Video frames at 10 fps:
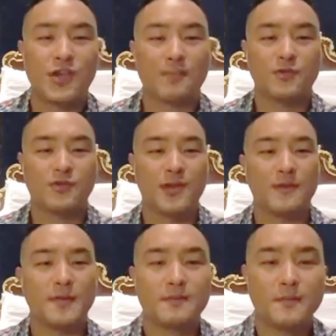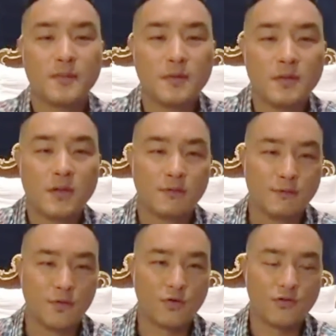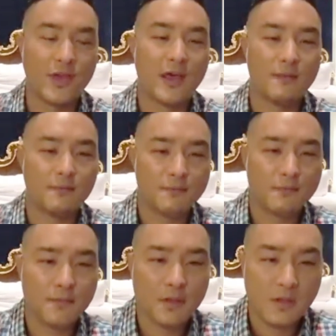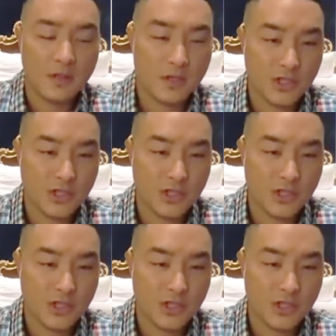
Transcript: Genesis chapter 7, verse 10.